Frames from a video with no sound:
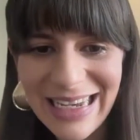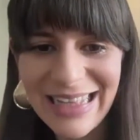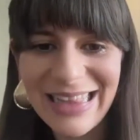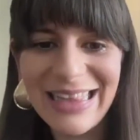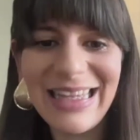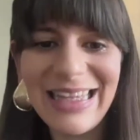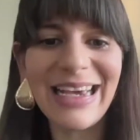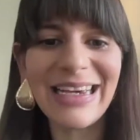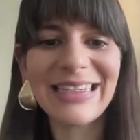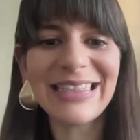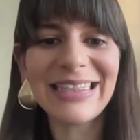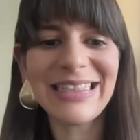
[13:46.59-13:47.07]

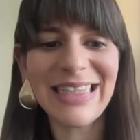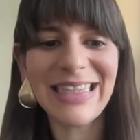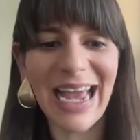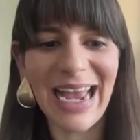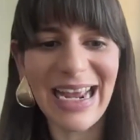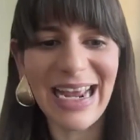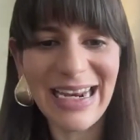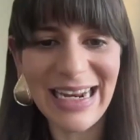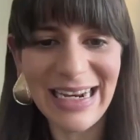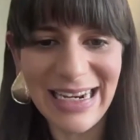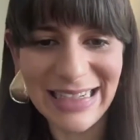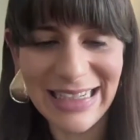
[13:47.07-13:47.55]
the
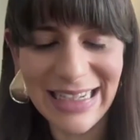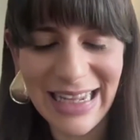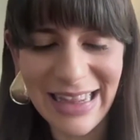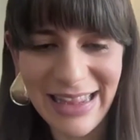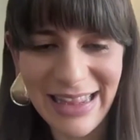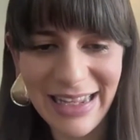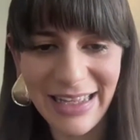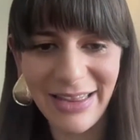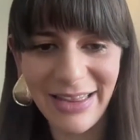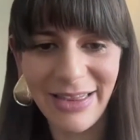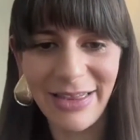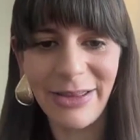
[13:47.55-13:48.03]
excitedness
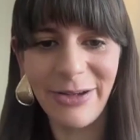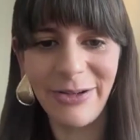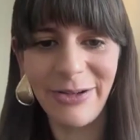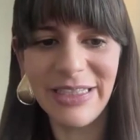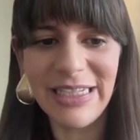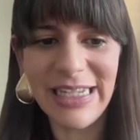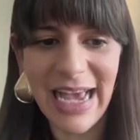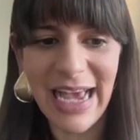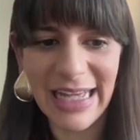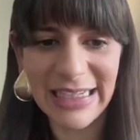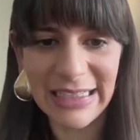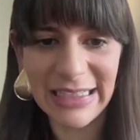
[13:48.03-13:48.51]
and the
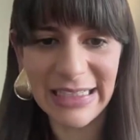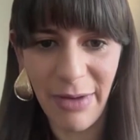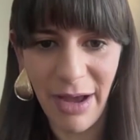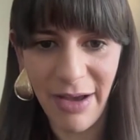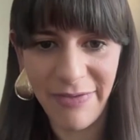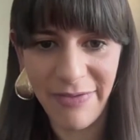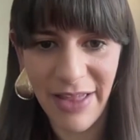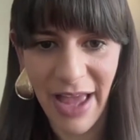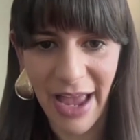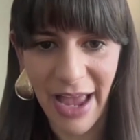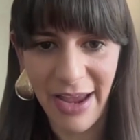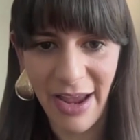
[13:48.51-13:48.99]
enthusiasm
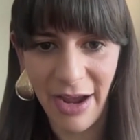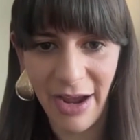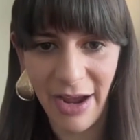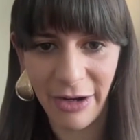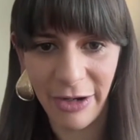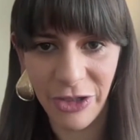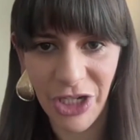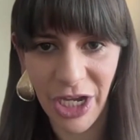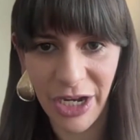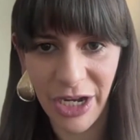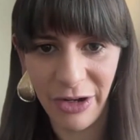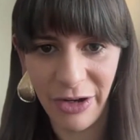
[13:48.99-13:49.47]
of that
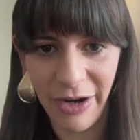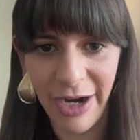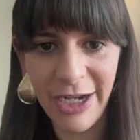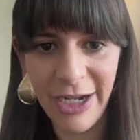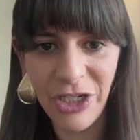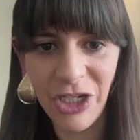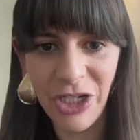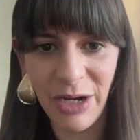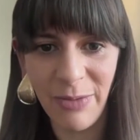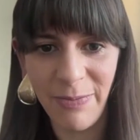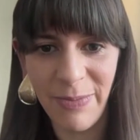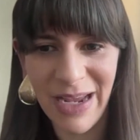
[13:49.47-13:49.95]
younger
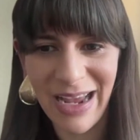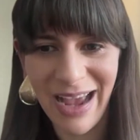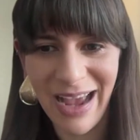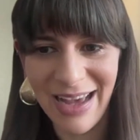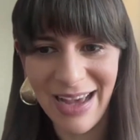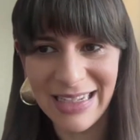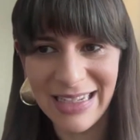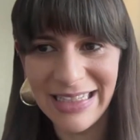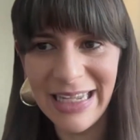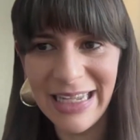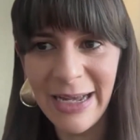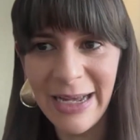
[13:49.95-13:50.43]
generation,
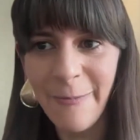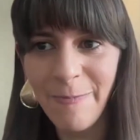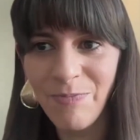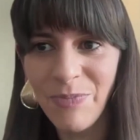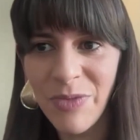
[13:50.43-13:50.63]
because